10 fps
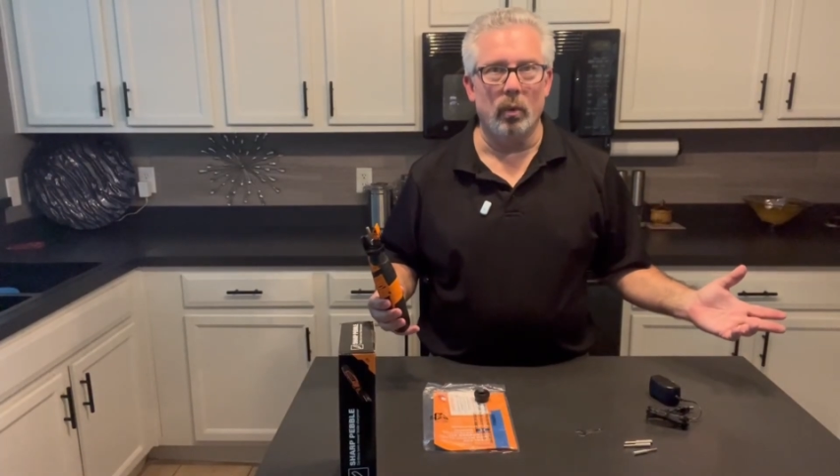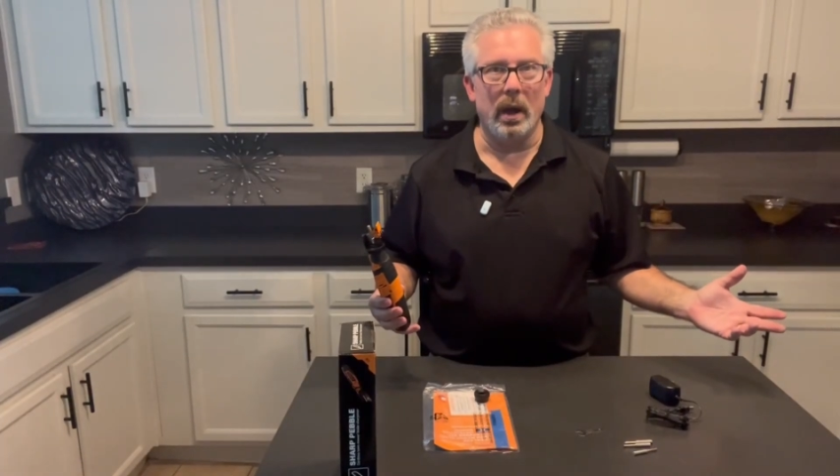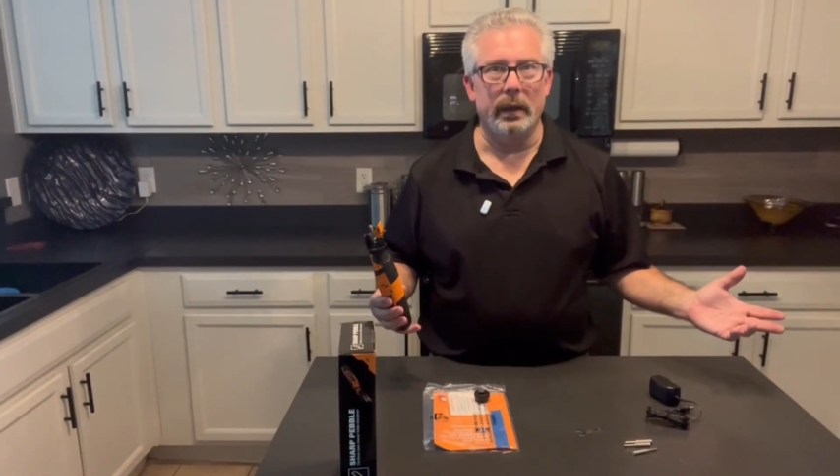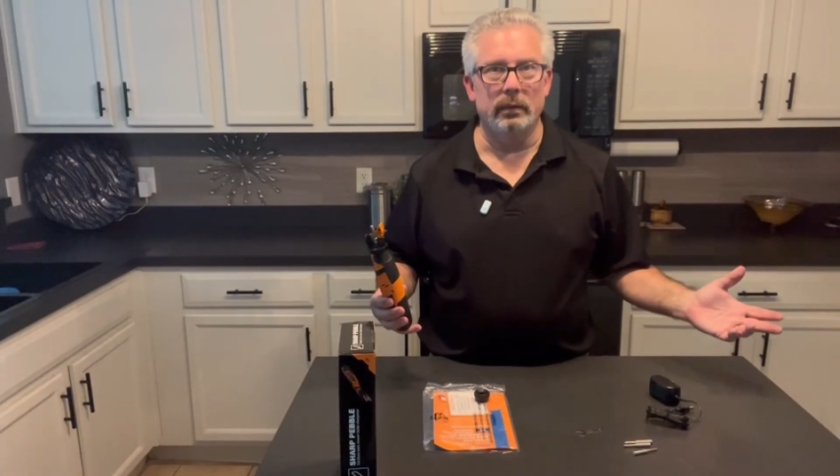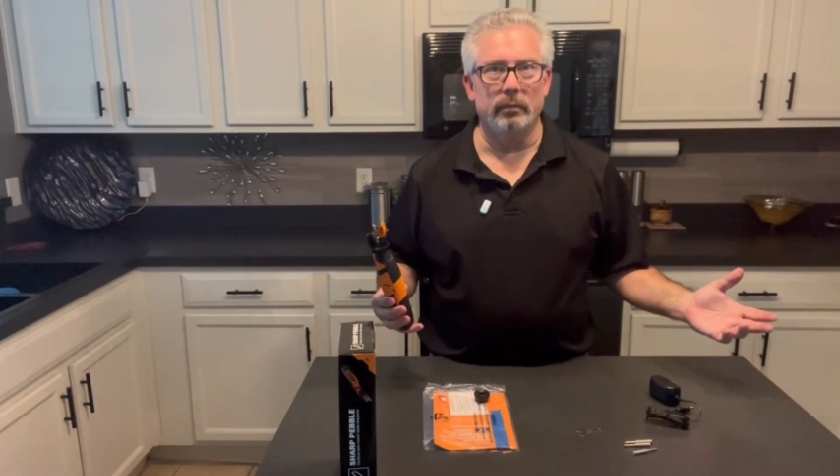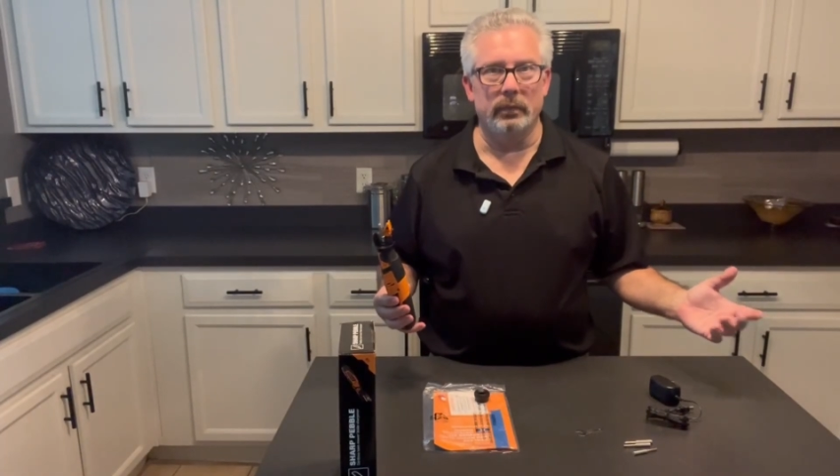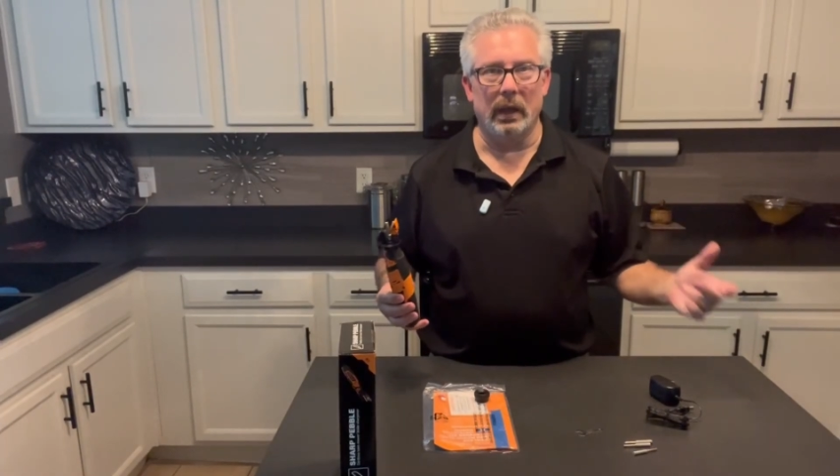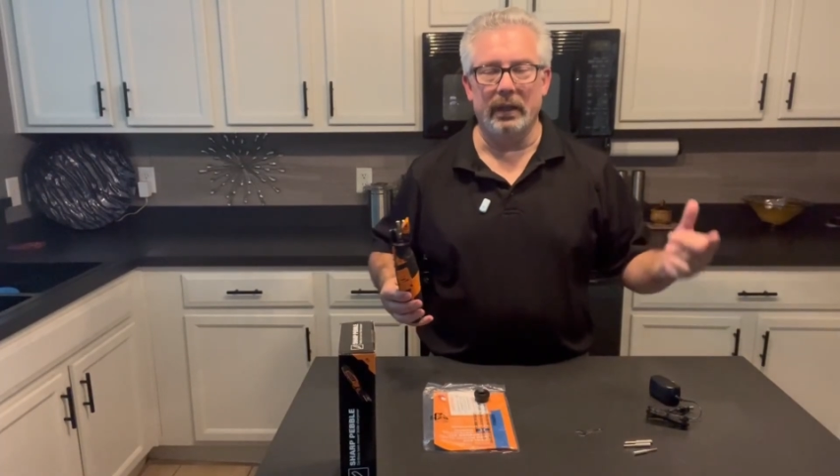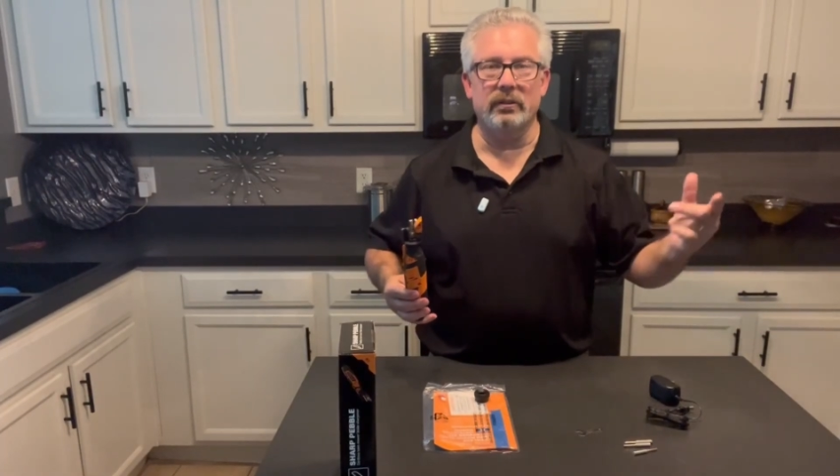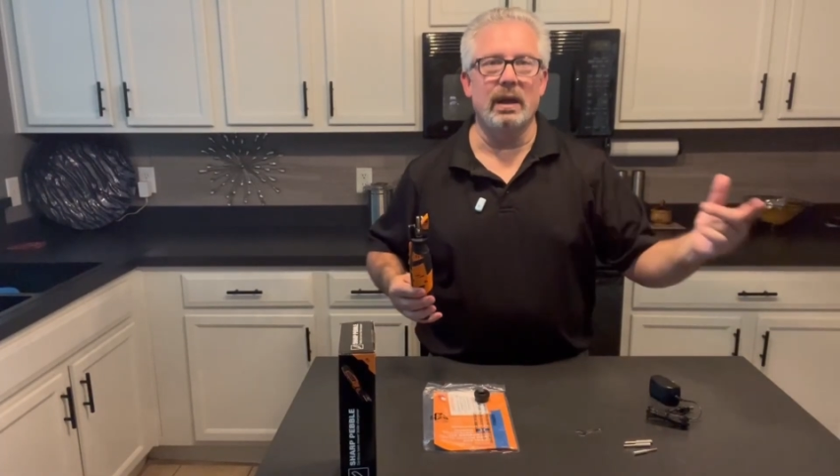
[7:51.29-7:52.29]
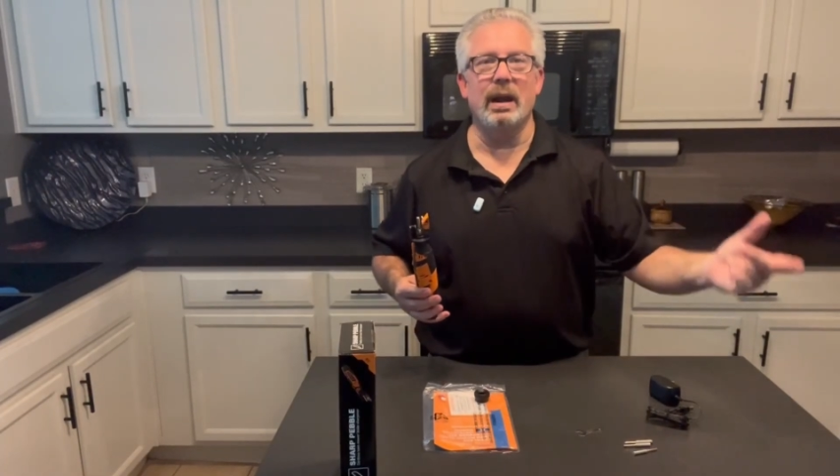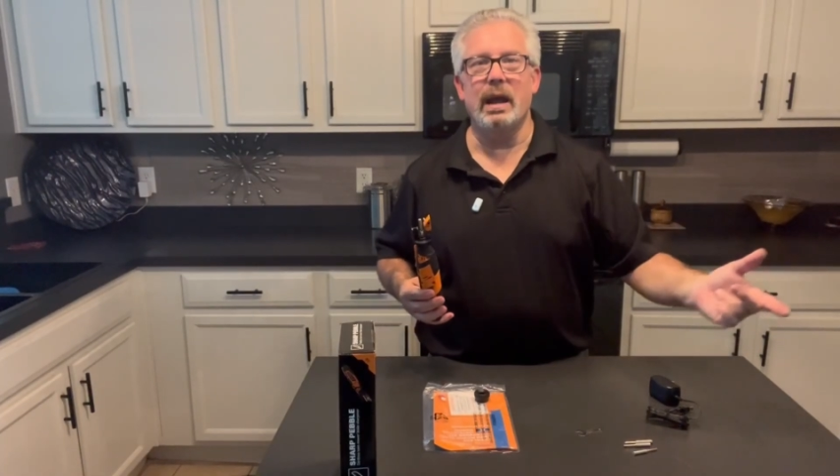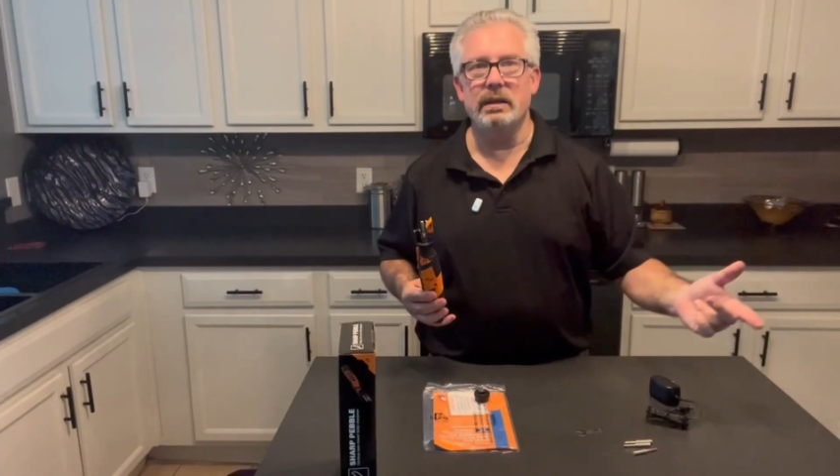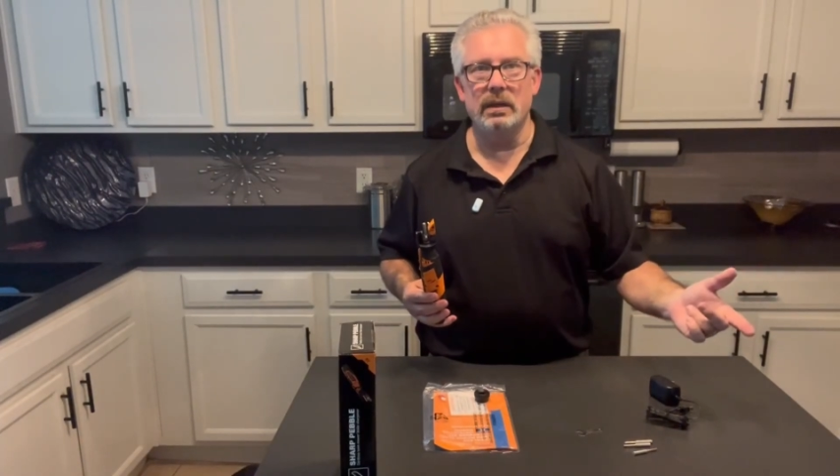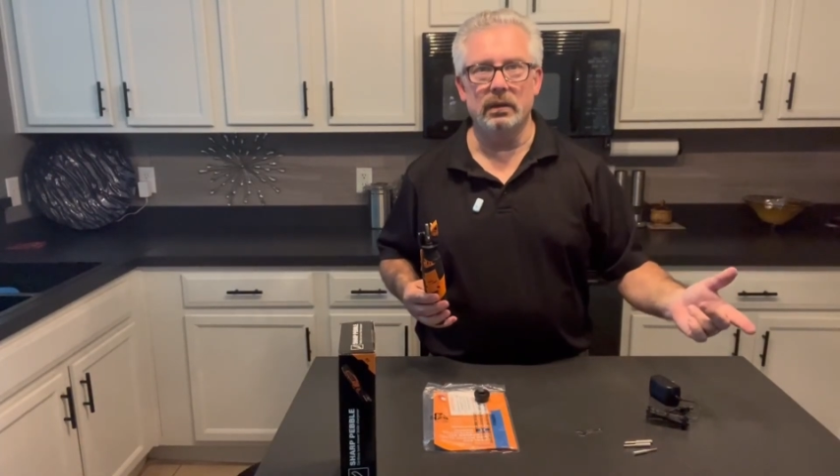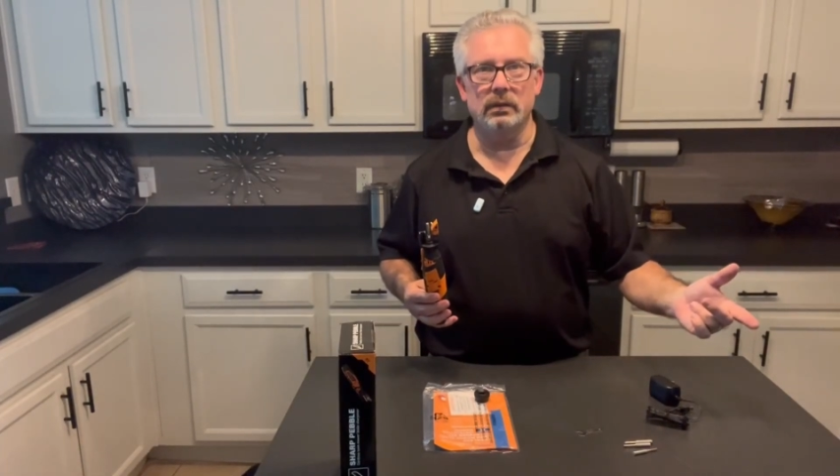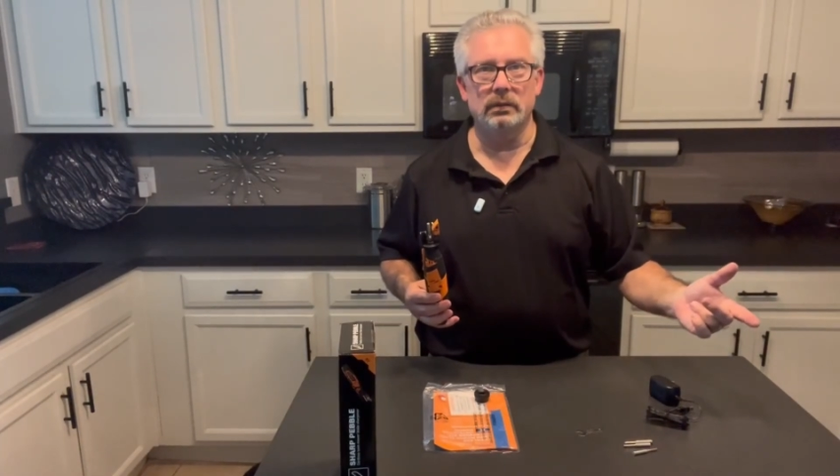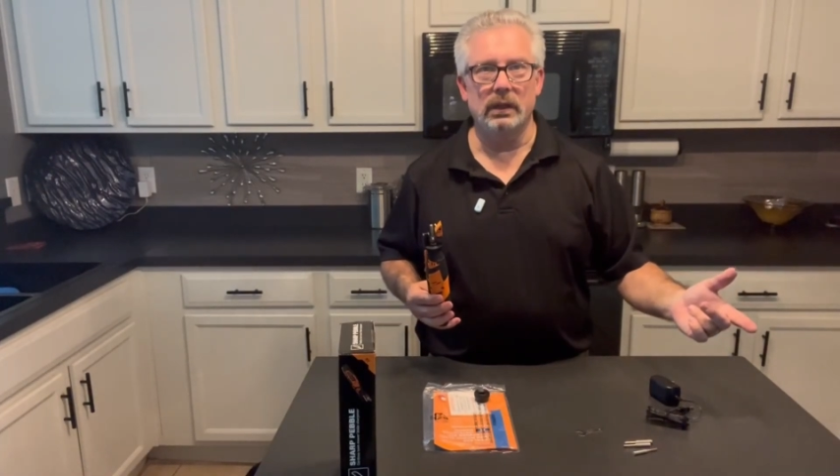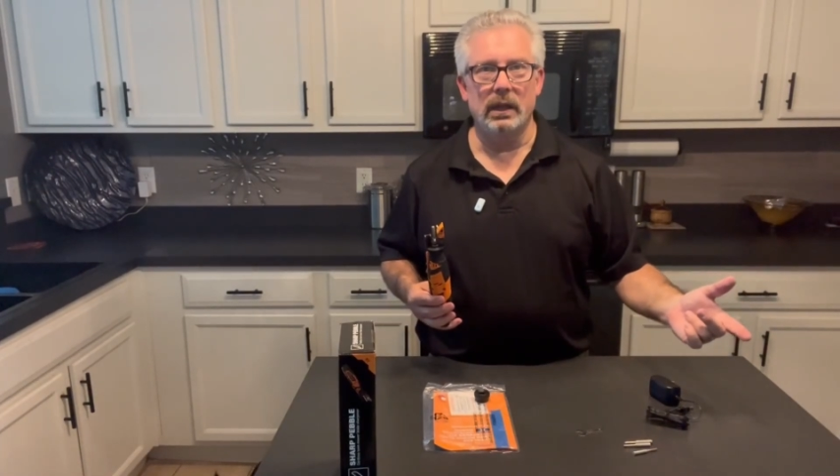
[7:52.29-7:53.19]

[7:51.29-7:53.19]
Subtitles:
want. Now that's not ideal.